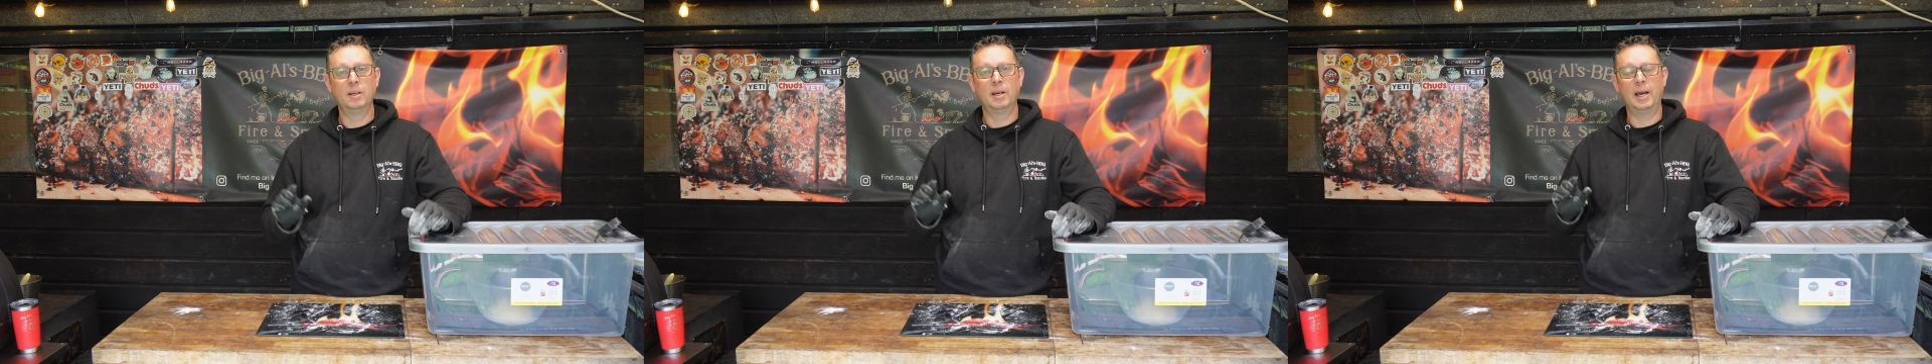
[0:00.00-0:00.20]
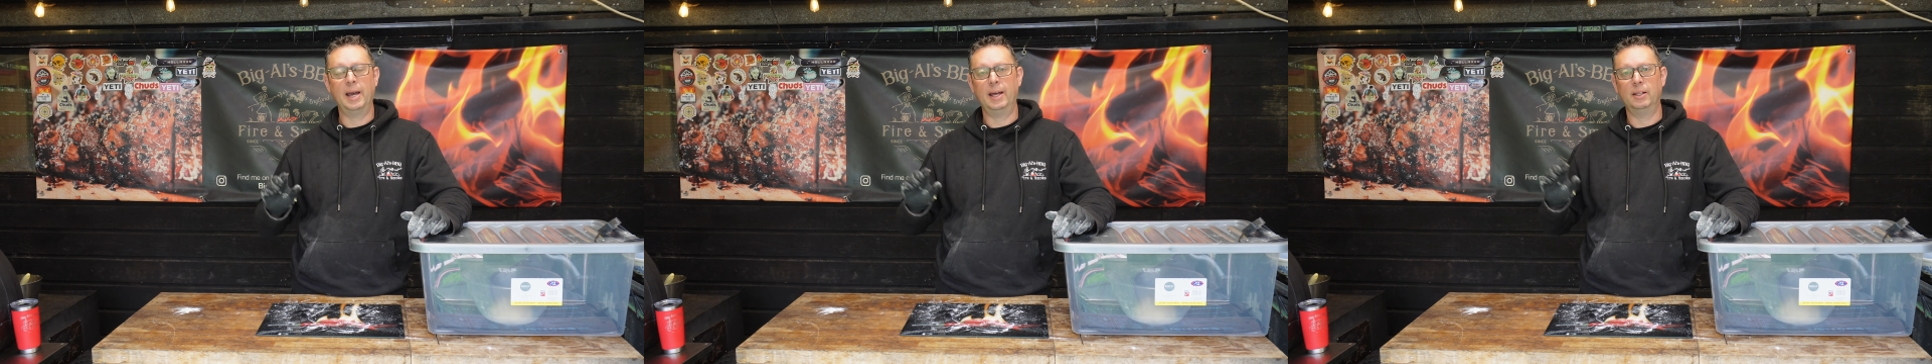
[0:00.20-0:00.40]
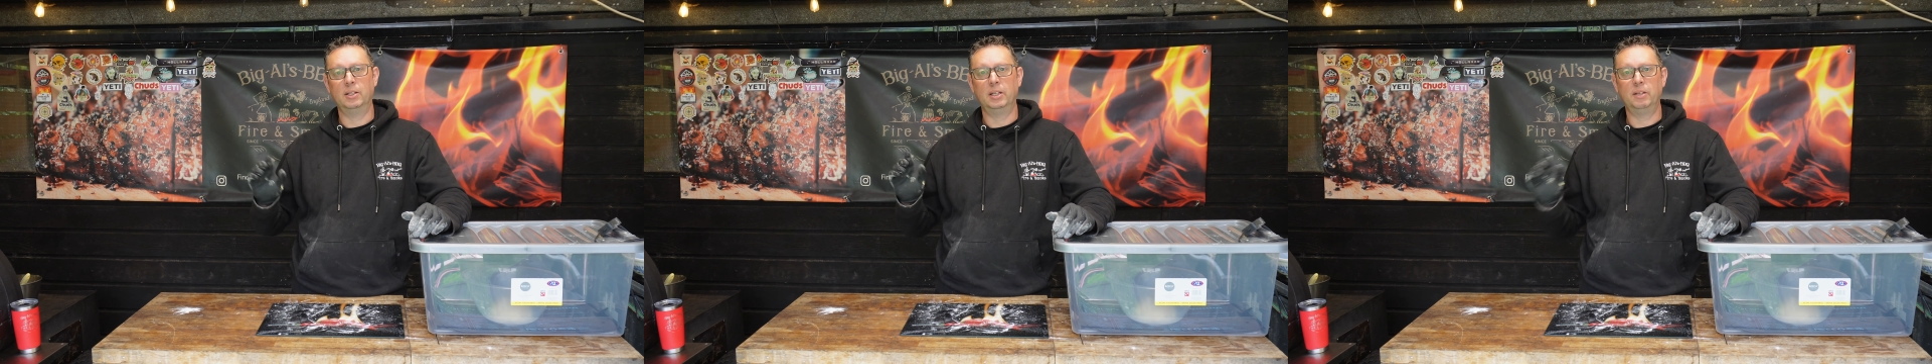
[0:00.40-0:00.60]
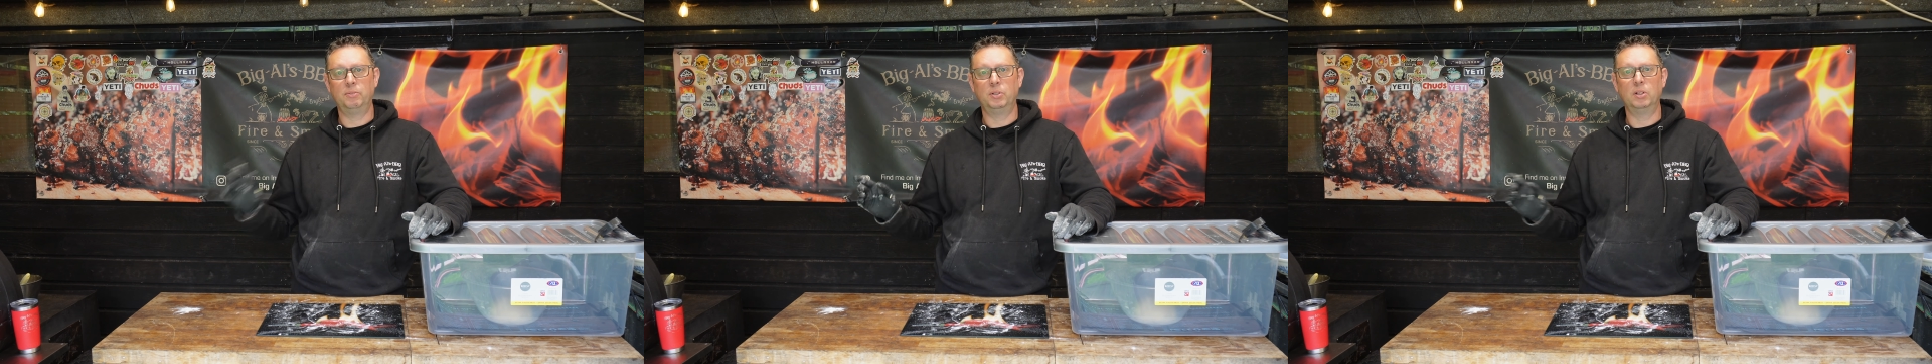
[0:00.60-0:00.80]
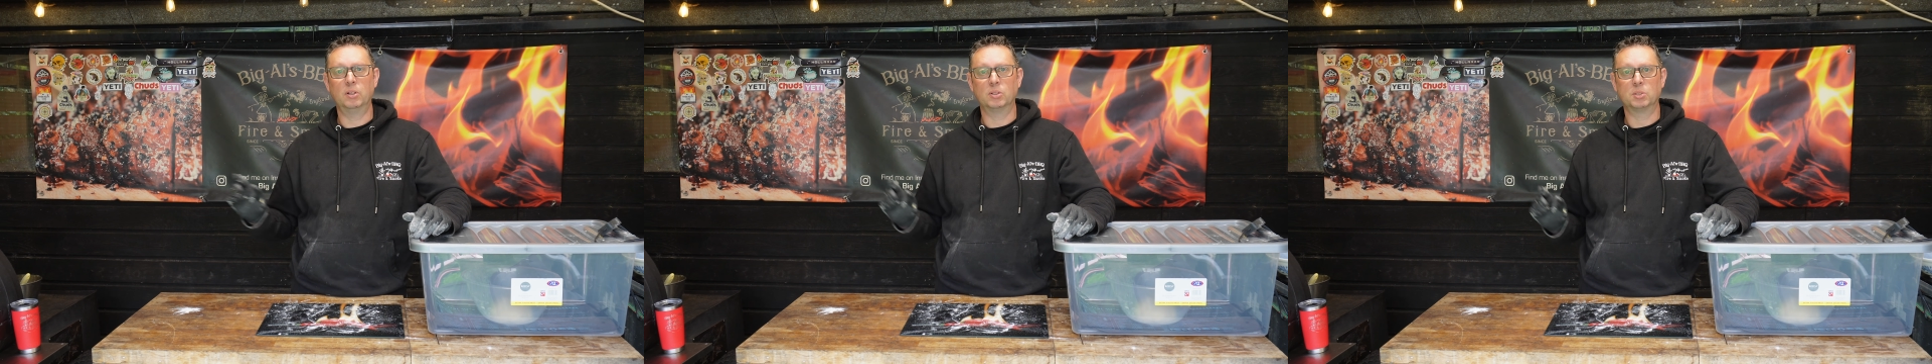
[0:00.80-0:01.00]
and if
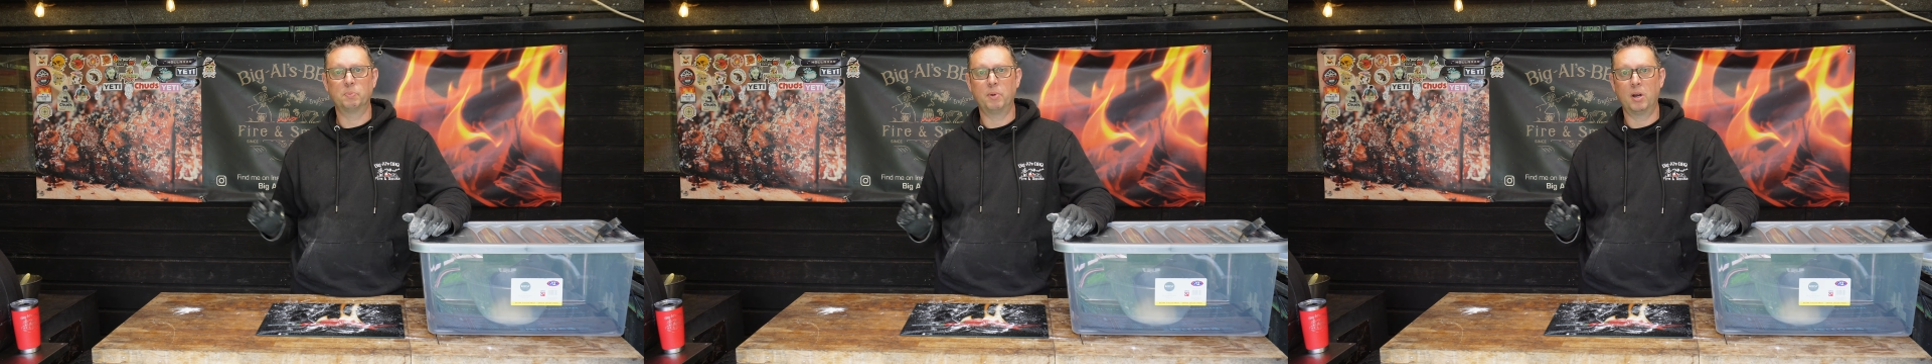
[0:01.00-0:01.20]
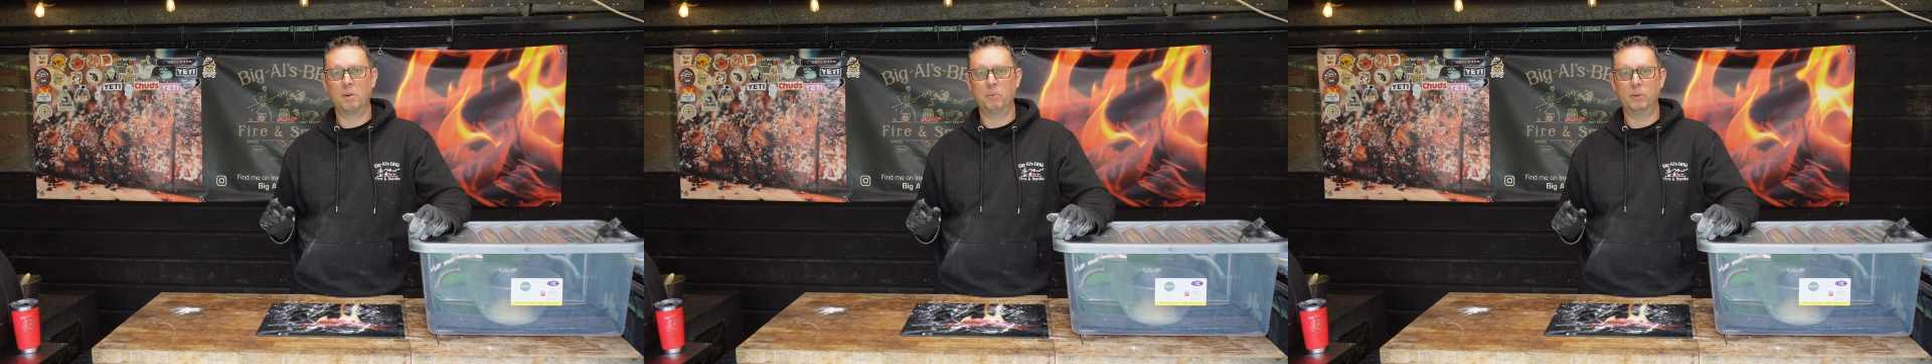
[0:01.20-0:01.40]
you look to buy them